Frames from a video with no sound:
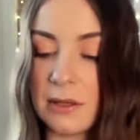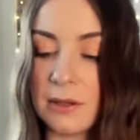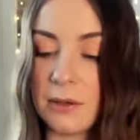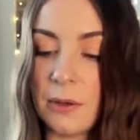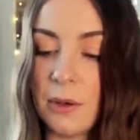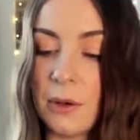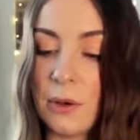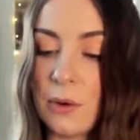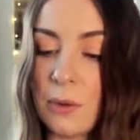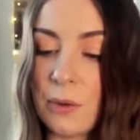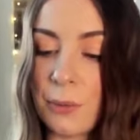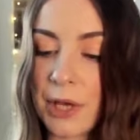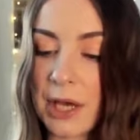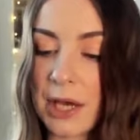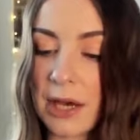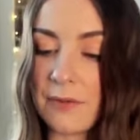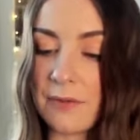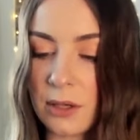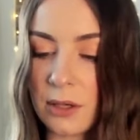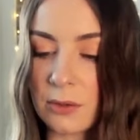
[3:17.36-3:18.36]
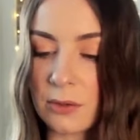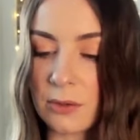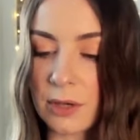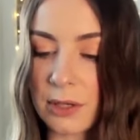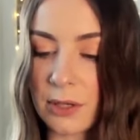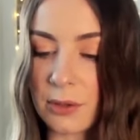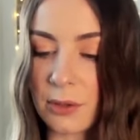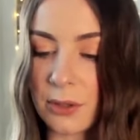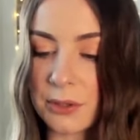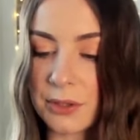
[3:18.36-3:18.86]
Oh, and we have
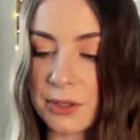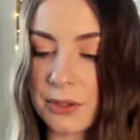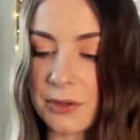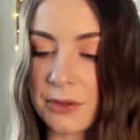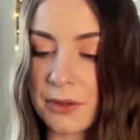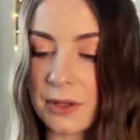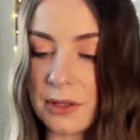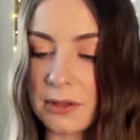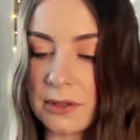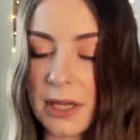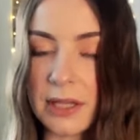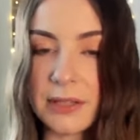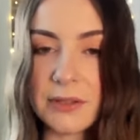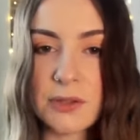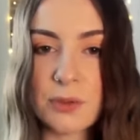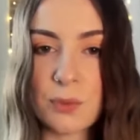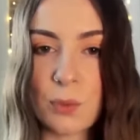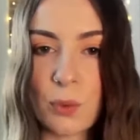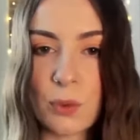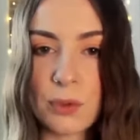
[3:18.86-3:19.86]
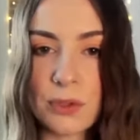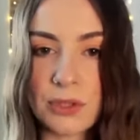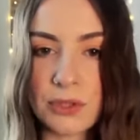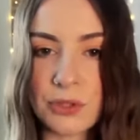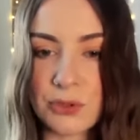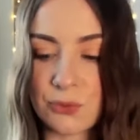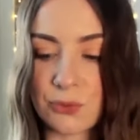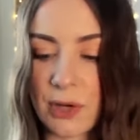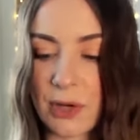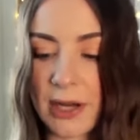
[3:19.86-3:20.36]
Gragonath, Lightsworn
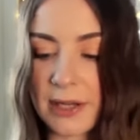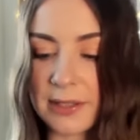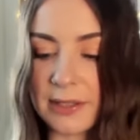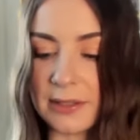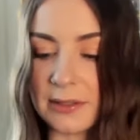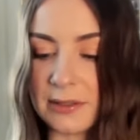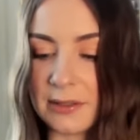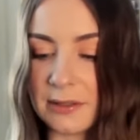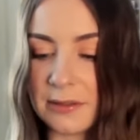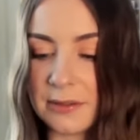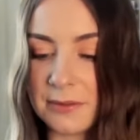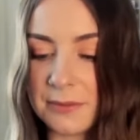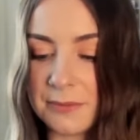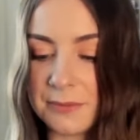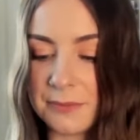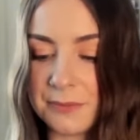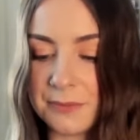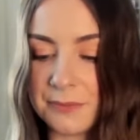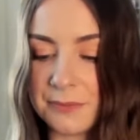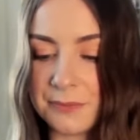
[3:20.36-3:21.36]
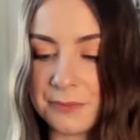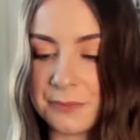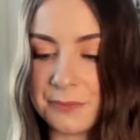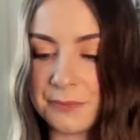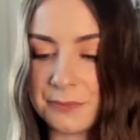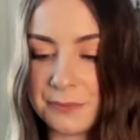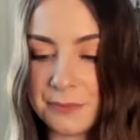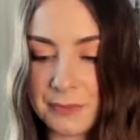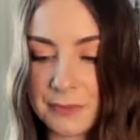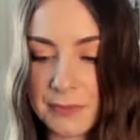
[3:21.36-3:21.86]
Dragon,
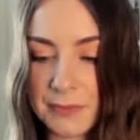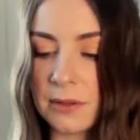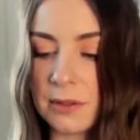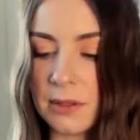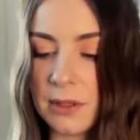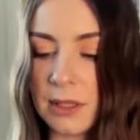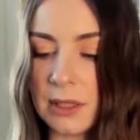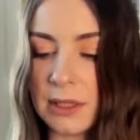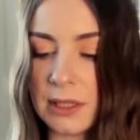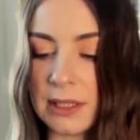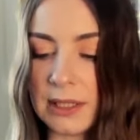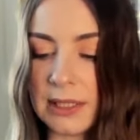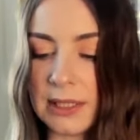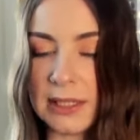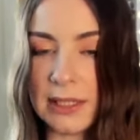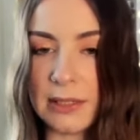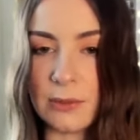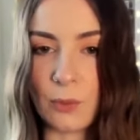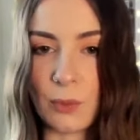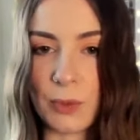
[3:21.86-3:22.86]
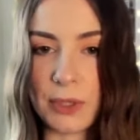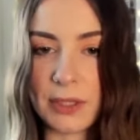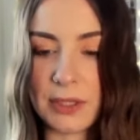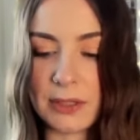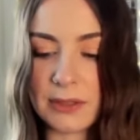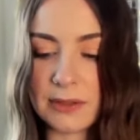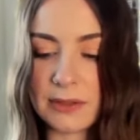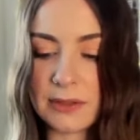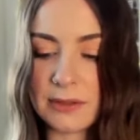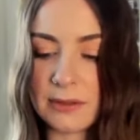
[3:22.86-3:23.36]
The Lady in
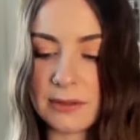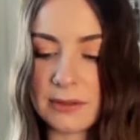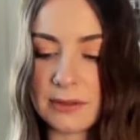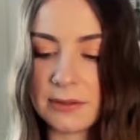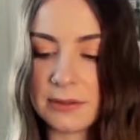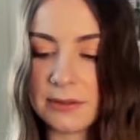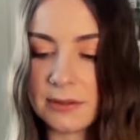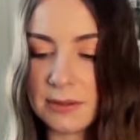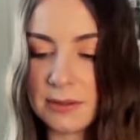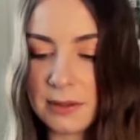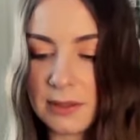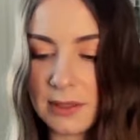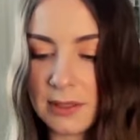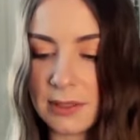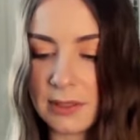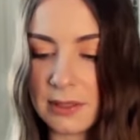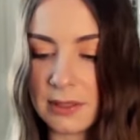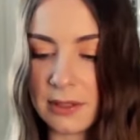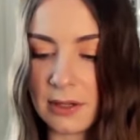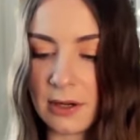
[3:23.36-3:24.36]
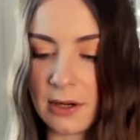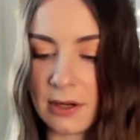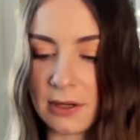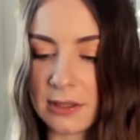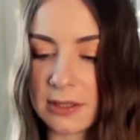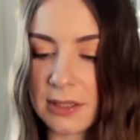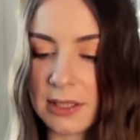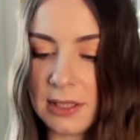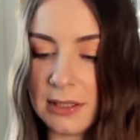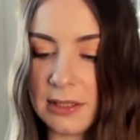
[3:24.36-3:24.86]
Wait,
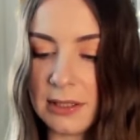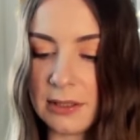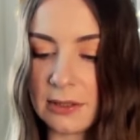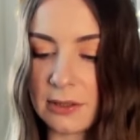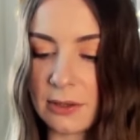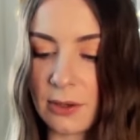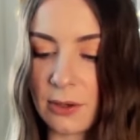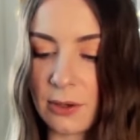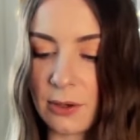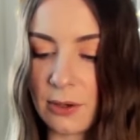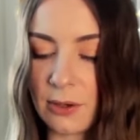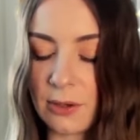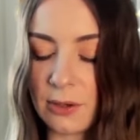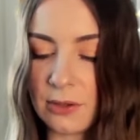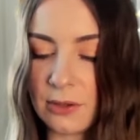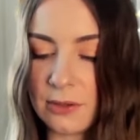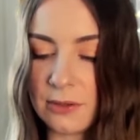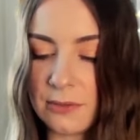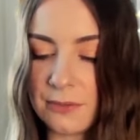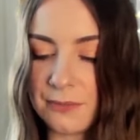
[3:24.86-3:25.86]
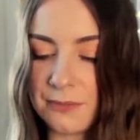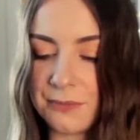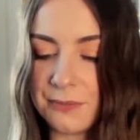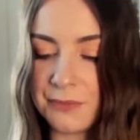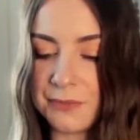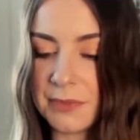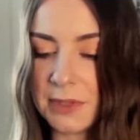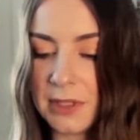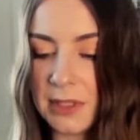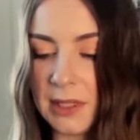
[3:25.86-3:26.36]
Arcania Call,
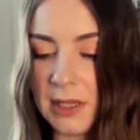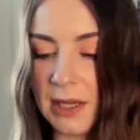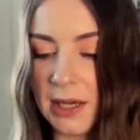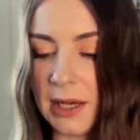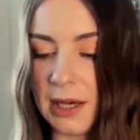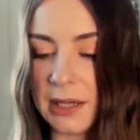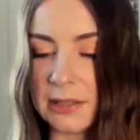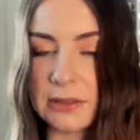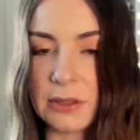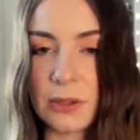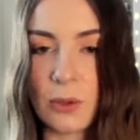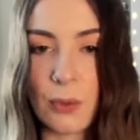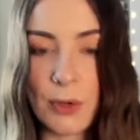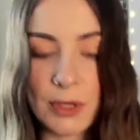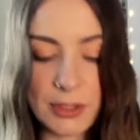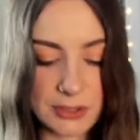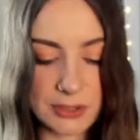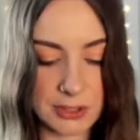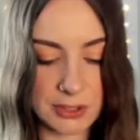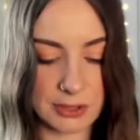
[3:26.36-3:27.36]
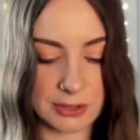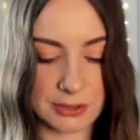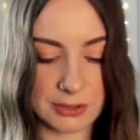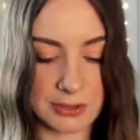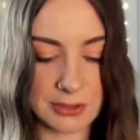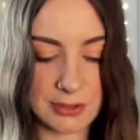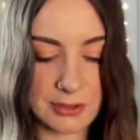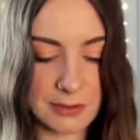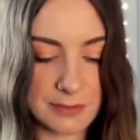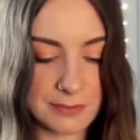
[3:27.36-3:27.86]
and Quick Charger.